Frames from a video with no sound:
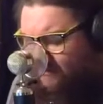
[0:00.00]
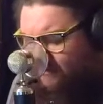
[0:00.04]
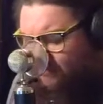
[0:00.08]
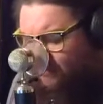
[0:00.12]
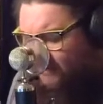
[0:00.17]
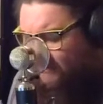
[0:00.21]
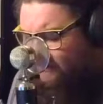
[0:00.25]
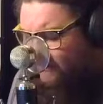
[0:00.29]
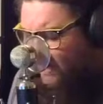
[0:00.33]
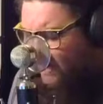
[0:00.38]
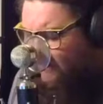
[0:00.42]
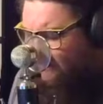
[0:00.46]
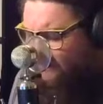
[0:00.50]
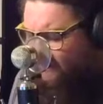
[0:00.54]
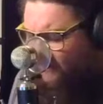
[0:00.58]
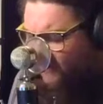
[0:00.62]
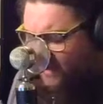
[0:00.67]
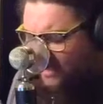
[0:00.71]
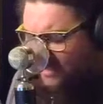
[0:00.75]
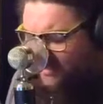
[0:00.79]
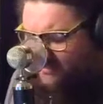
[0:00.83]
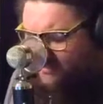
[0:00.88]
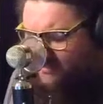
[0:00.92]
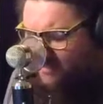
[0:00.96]
we've got
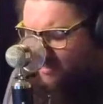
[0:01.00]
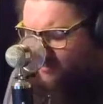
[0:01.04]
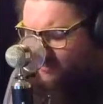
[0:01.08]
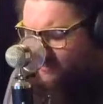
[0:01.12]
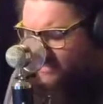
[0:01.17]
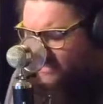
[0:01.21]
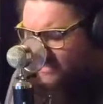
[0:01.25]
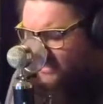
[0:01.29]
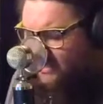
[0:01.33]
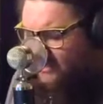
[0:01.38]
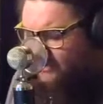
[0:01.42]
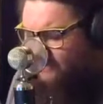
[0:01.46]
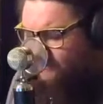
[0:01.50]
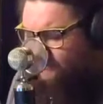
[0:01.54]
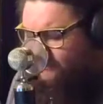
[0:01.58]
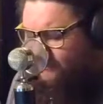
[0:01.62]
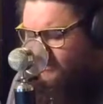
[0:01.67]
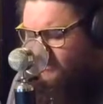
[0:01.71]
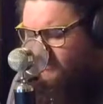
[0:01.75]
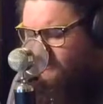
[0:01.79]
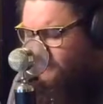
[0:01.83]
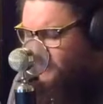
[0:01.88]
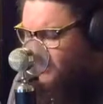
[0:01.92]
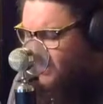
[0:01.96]
friends coming in
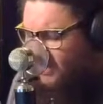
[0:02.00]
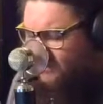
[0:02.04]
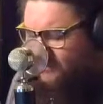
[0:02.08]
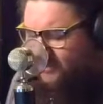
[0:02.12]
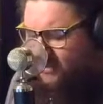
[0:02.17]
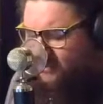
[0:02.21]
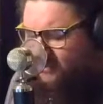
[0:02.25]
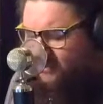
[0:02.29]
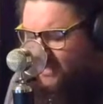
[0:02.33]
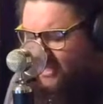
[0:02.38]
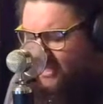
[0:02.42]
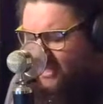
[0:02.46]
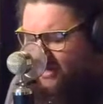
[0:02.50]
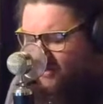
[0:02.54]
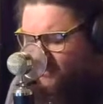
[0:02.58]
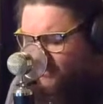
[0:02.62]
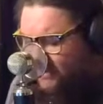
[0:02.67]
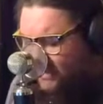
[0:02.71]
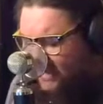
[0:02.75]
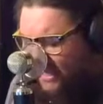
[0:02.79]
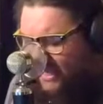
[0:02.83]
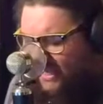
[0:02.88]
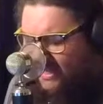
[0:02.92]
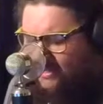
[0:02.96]
from blah blah blah,
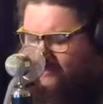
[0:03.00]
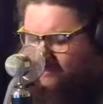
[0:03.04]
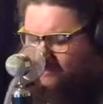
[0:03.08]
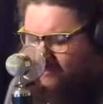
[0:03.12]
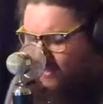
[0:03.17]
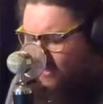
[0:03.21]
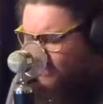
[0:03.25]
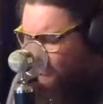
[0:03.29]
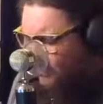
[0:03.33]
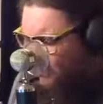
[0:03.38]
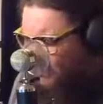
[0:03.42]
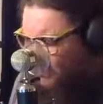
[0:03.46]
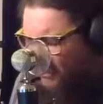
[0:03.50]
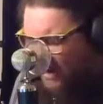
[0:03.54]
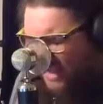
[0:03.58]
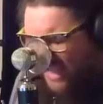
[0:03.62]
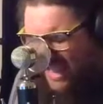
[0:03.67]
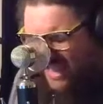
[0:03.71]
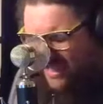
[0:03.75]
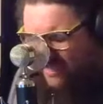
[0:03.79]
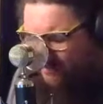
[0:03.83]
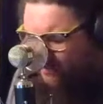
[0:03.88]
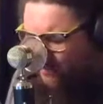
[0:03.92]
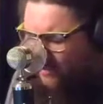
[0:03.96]
and we had to
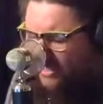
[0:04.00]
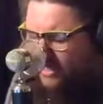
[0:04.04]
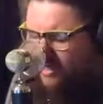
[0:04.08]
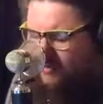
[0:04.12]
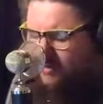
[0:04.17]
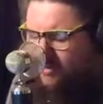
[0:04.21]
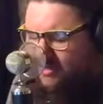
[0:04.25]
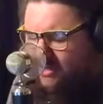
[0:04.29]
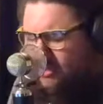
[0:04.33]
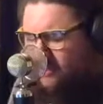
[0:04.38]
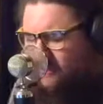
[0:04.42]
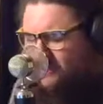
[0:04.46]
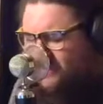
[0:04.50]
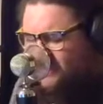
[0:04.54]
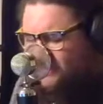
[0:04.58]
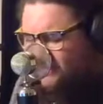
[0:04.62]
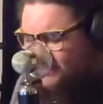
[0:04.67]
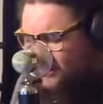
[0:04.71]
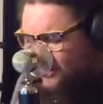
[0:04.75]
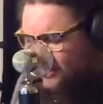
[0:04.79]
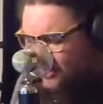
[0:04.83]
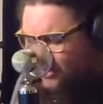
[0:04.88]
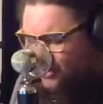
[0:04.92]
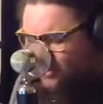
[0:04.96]
bring them to come and
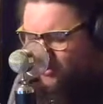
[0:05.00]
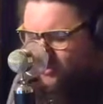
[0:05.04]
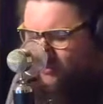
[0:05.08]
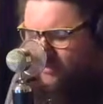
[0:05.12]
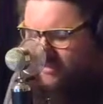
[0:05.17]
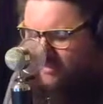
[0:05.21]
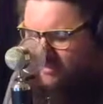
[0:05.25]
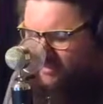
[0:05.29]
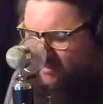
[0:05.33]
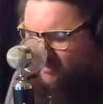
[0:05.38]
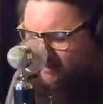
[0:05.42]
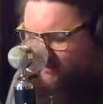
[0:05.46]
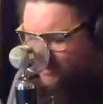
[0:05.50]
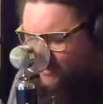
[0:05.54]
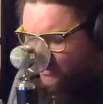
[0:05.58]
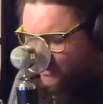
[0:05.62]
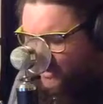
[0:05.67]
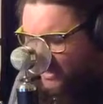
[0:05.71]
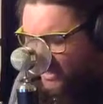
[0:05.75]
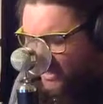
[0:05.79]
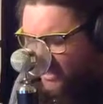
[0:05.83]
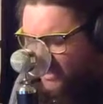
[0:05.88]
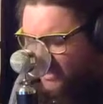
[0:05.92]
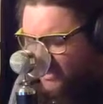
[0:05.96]
see you. We love
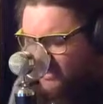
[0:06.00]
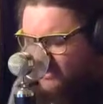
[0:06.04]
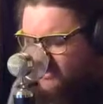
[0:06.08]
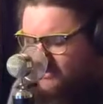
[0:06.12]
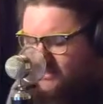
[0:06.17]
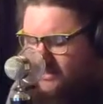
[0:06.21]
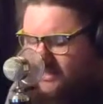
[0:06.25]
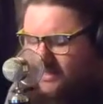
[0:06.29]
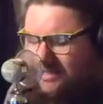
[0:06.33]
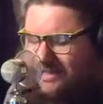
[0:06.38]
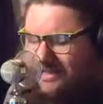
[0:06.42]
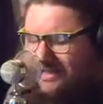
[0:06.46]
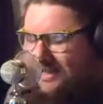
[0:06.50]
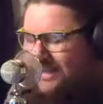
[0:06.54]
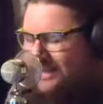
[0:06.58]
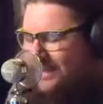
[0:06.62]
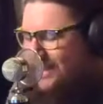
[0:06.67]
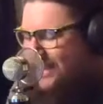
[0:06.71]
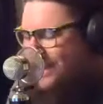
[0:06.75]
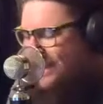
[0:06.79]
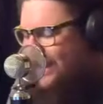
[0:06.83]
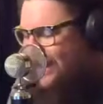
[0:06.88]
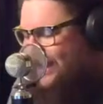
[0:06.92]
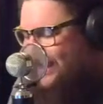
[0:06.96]
you guys,
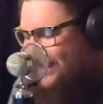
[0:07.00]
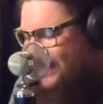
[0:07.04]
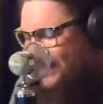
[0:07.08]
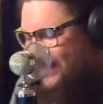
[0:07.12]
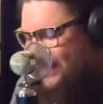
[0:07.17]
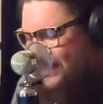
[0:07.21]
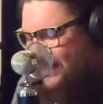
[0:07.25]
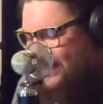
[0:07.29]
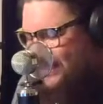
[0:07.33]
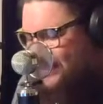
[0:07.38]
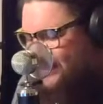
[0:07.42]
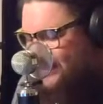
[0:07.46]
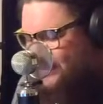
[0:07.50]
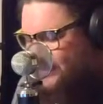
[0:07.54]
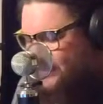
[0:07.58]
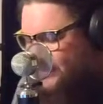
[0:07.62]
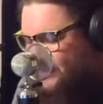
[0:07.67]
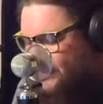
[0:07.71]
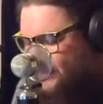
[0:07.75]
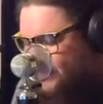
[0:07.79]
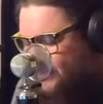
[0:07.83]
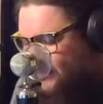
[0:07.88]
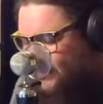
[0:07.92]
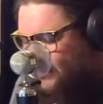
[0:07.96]

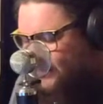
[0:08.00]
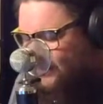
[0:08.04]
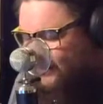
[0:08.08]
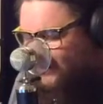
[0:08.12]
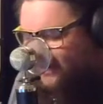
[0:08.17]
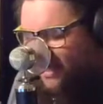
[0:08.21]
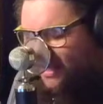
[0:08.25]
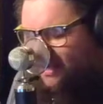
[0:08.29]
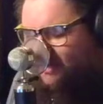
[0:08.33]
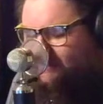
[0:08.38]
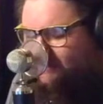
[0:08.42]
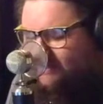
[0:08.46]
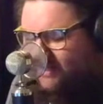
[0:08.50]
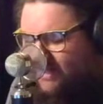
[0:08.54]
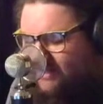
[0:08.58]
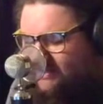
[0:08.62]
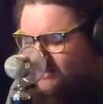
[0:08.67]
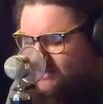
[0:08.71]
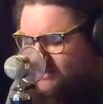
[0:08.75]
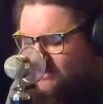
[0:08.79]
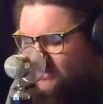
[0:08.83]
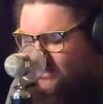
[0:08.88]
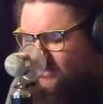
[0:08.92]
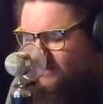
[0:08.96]
and a lot of
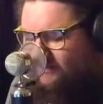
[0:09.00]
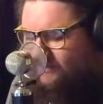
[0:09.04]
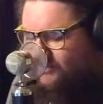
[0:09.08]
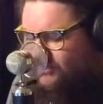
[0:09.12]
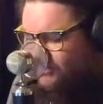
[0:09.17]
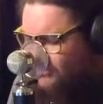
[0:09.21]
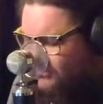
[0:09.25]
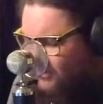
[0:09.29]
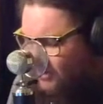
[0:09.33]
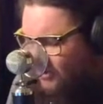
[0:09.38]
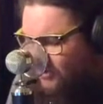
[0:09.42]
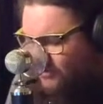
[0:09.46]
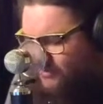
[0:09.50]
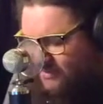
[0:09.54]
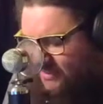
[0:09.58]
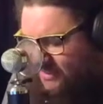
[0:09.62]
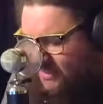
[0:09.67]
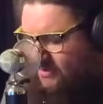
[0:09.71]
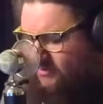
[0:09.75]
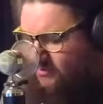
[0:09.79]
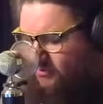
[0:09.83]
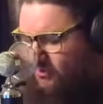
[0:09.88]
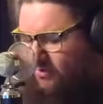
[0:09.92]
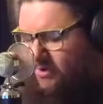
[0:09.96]
that stuff just goes
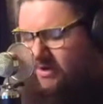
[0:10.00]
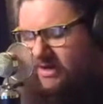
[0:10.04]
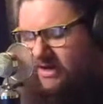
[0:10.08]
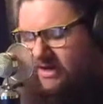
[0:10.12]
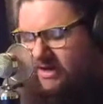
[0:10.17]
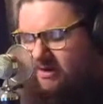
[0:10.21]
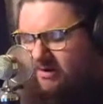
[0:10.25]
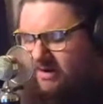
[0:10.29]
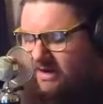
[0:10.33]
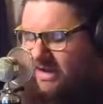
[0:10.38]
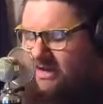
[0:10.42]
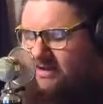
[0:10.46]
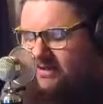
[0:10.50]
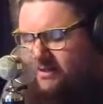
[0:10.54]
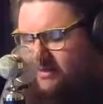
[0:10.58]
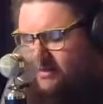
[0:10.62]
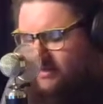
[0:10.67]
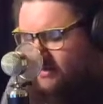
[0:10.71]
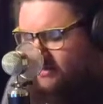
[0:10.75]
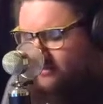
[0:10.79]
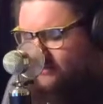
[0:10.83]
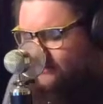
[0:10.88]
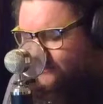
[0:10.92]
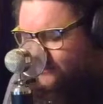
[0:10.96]
in one ear and out
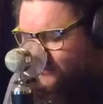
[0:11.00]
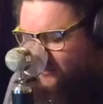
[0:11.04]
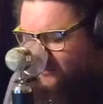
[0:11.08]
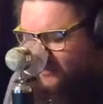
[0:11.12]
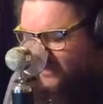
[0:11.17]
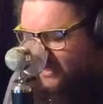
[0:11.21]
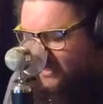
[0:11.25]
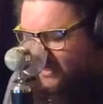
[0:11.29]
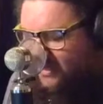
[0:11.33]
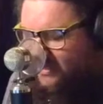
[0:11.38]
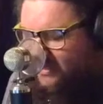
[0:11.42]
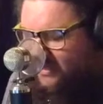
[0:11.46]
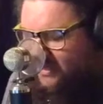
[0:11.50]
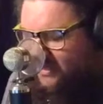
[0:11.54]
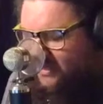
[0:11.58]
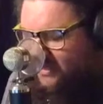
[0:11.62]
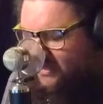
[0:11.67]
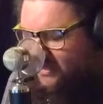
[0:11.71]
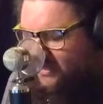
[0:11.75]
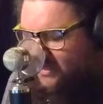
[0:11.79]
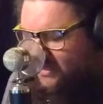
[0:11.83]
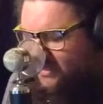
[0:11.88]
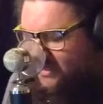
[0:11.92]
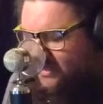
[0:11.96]
the other for me,
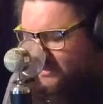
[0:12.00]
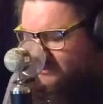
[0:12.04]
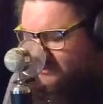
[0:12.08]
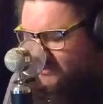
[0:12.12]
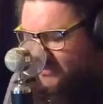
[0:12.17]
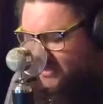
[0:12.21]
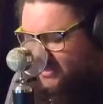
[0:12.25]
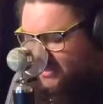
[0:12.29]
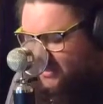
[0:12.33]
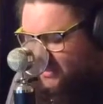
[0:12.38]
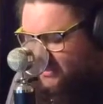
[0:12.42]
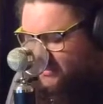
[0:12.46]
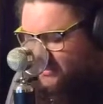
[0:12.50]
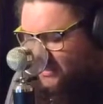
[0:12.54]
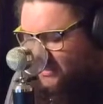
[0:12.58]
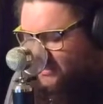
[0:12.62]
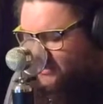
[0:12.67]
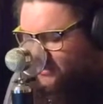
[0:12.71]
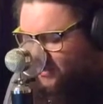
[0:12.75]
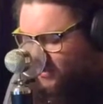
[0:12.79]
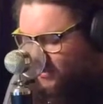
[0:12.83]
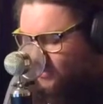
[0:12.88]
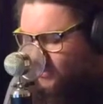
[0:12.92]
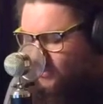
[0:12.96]
because
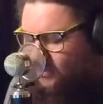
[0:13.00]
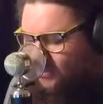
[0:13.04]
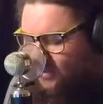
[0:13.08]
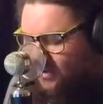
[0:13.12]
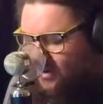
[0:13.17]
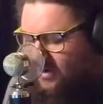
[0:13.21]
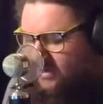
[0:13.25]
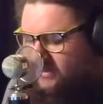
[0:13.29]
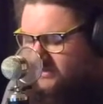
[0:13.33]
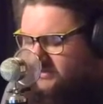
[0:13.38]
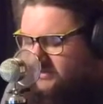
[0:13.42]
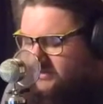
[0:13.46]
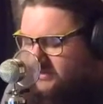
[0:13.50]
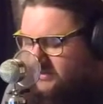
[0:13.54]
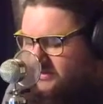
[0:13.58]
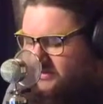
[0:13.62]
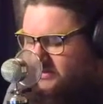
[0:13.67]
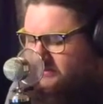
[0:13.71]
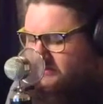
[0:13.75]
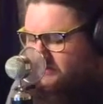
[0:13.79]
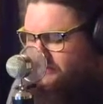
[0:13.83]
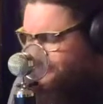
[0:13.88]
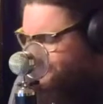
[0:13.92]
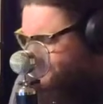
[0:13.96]
I don't want
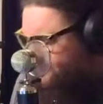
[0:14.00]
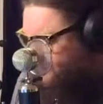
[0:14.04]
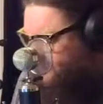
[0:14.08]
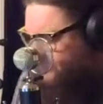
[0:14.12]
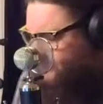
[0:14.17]
to